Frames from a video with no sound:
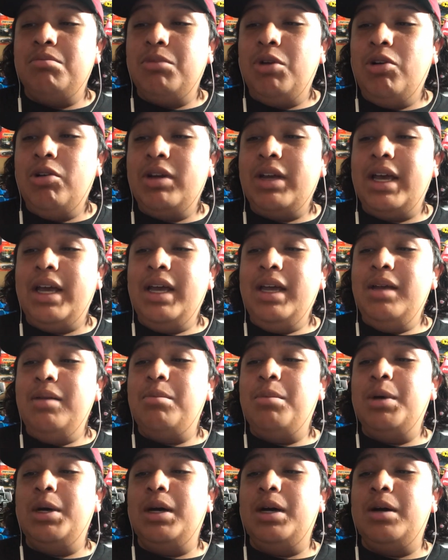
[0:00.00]
okay.
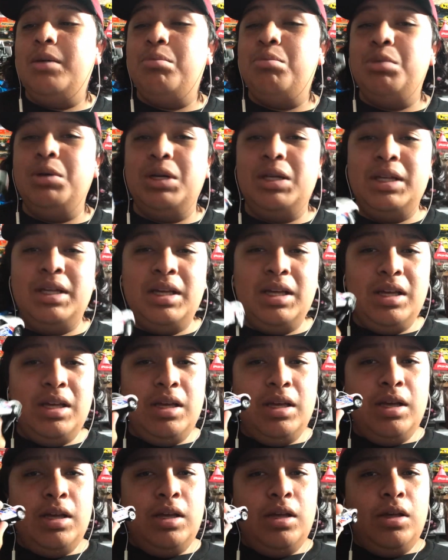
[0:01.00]
But
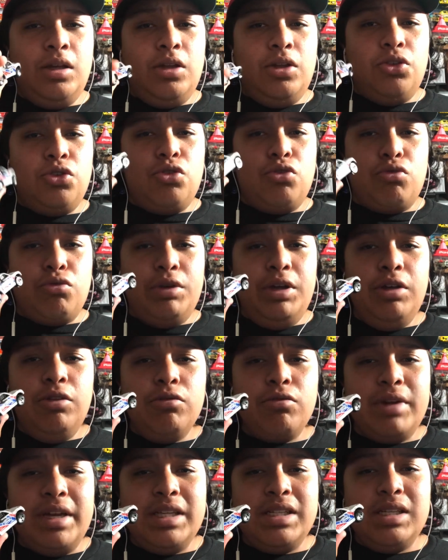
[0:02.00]
the real
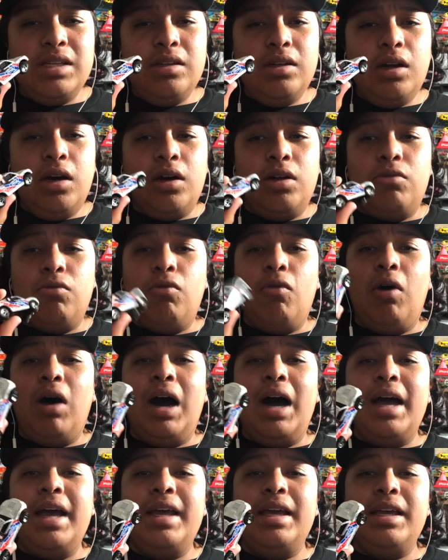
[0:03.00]
reason on
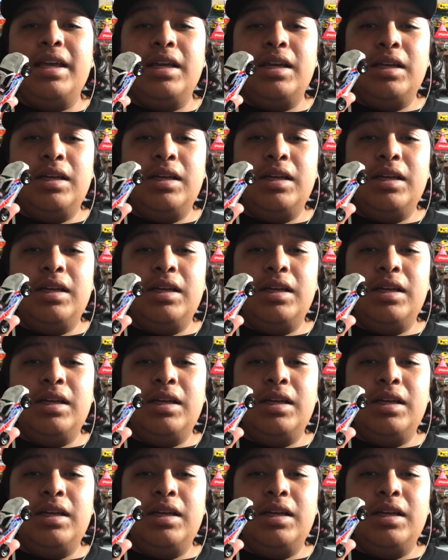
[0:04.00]
why